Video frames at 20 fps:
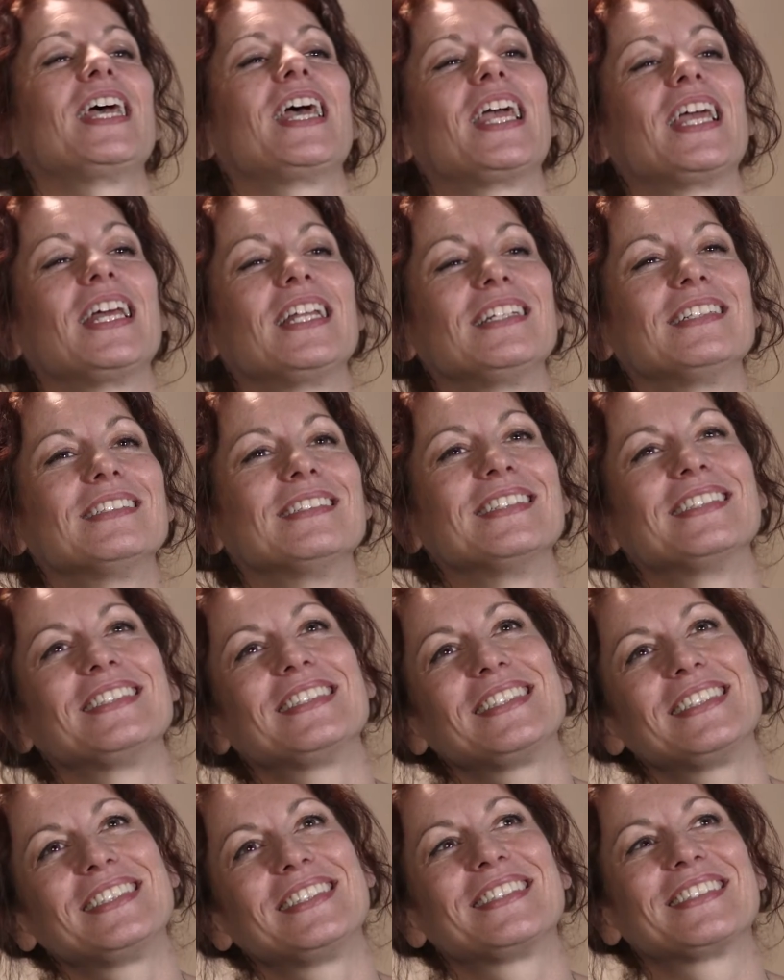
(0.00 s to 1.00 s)
and
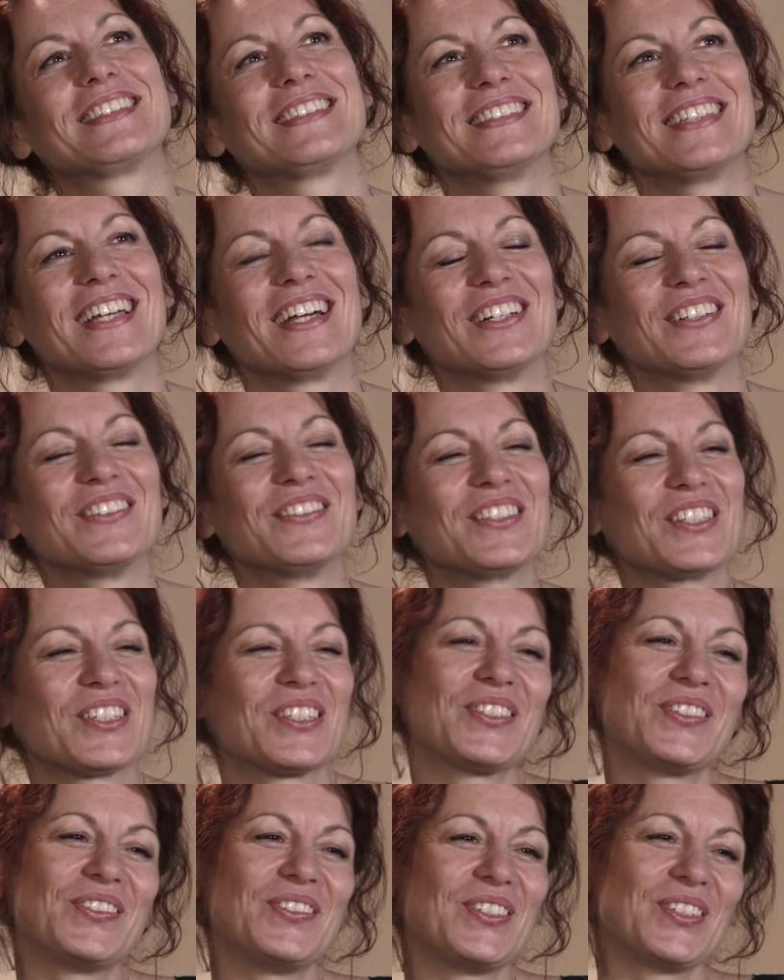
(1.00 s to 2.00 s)
it's kind of
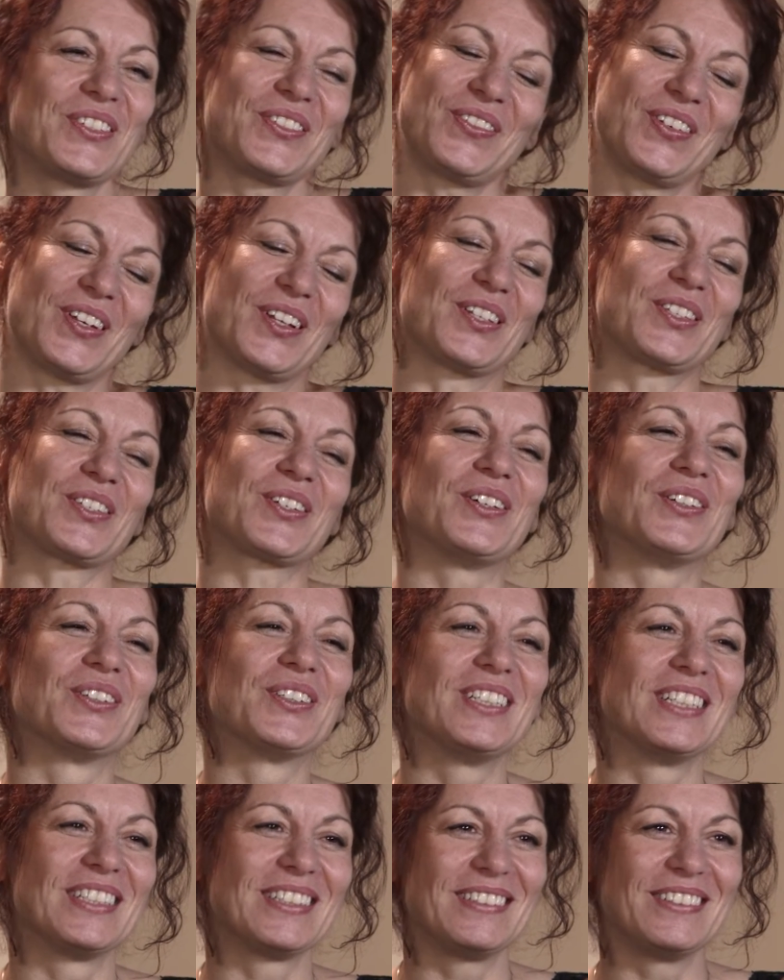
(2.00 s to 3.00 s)
just just feels
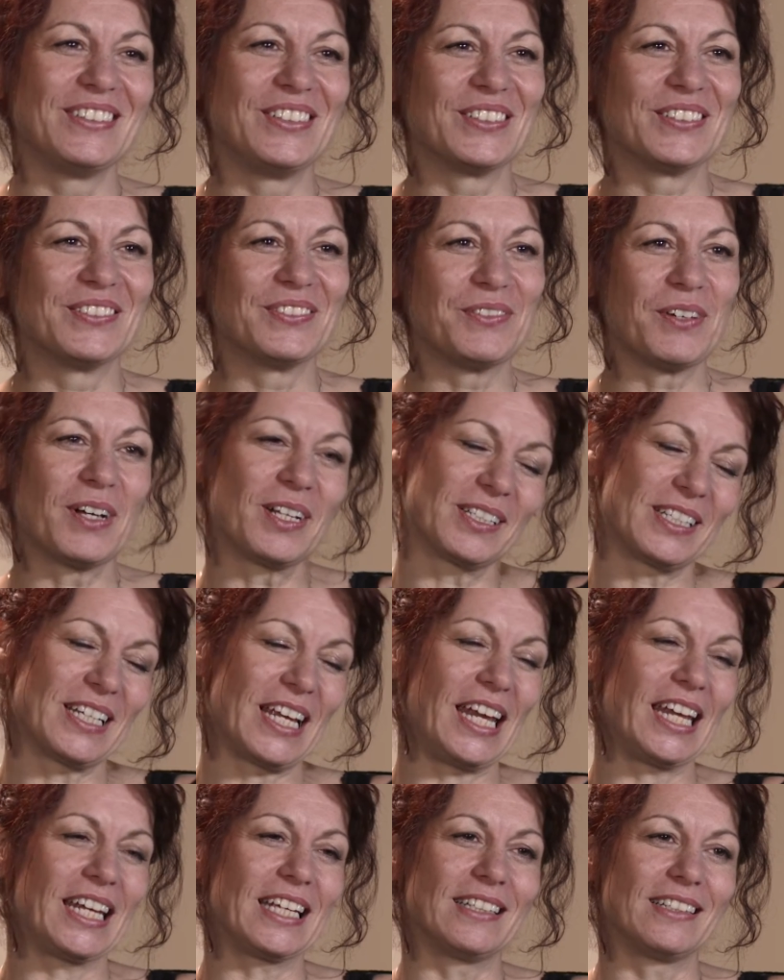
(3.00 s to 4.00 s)
good that you're well
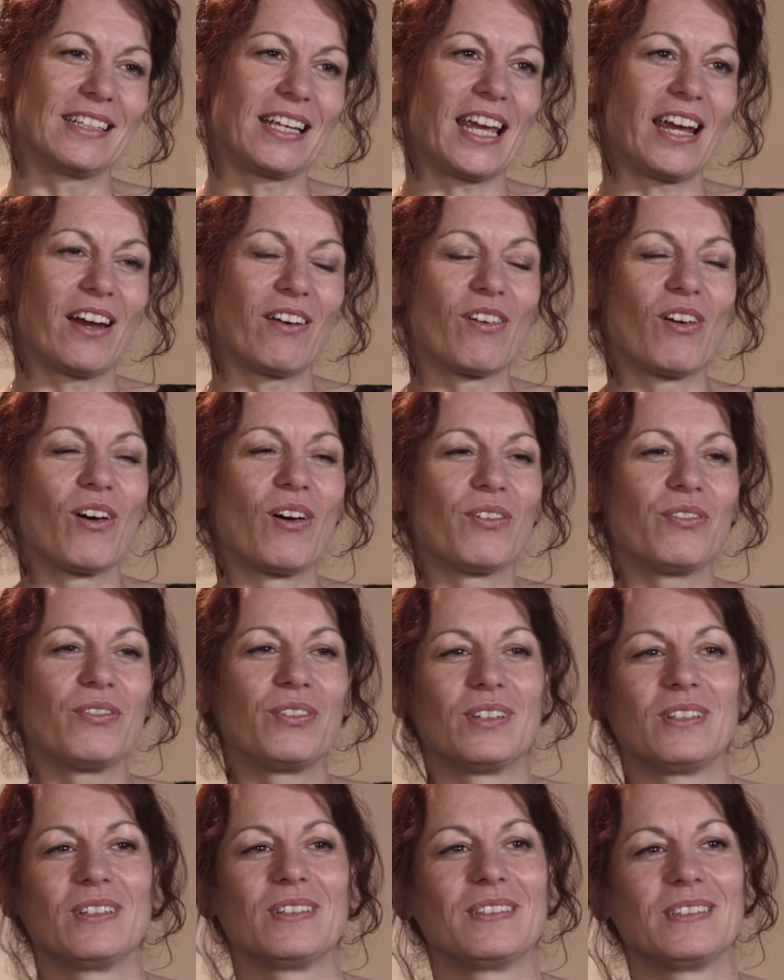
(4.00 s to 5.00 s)
taken care of
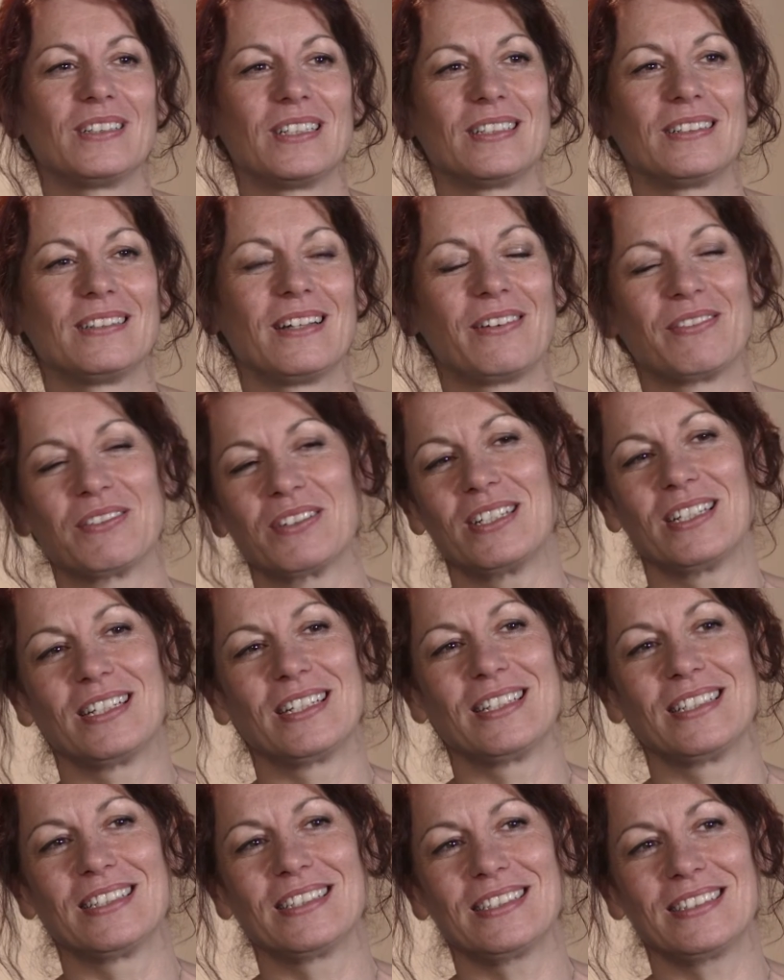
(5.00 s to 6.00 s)
and that
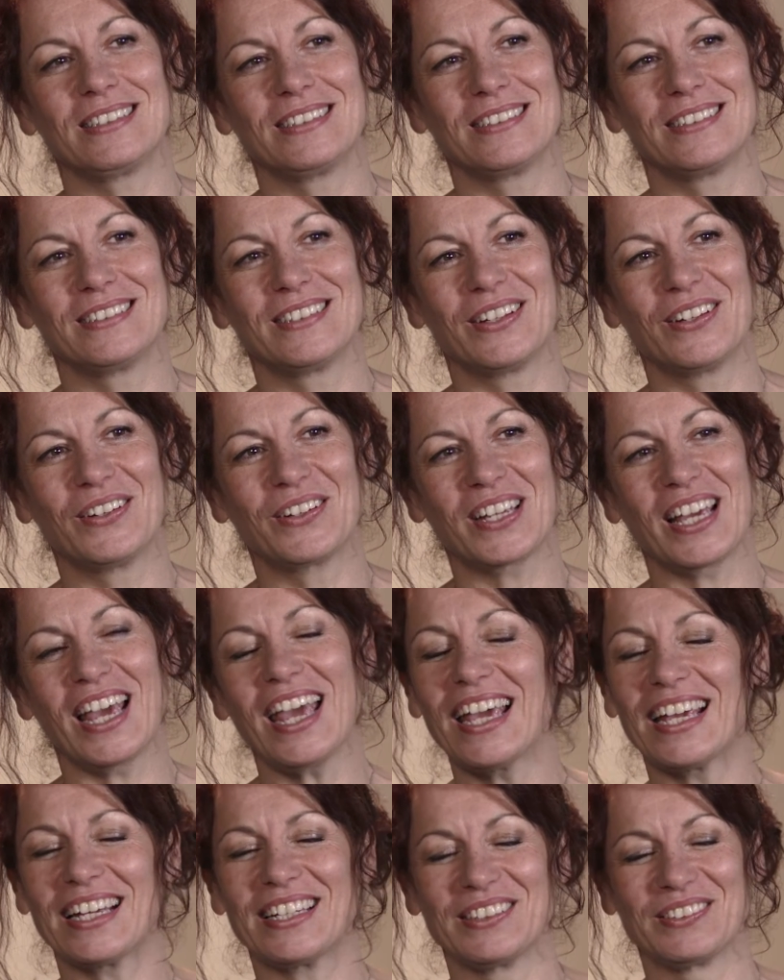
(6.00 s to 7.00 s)
everything is
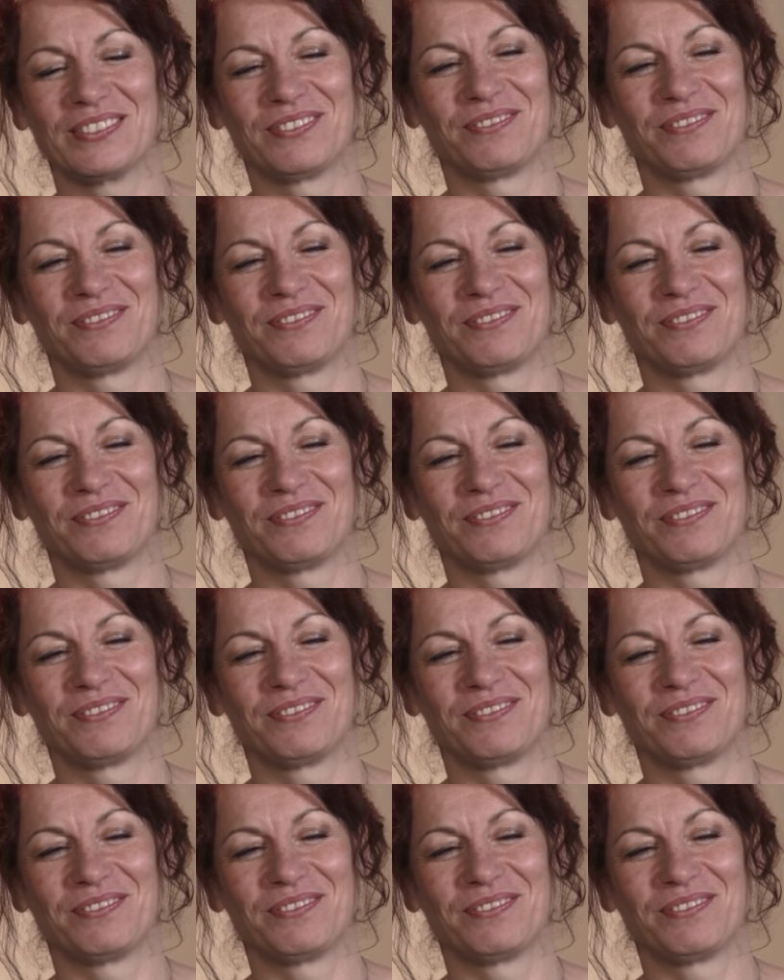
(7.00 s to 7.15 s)
okay.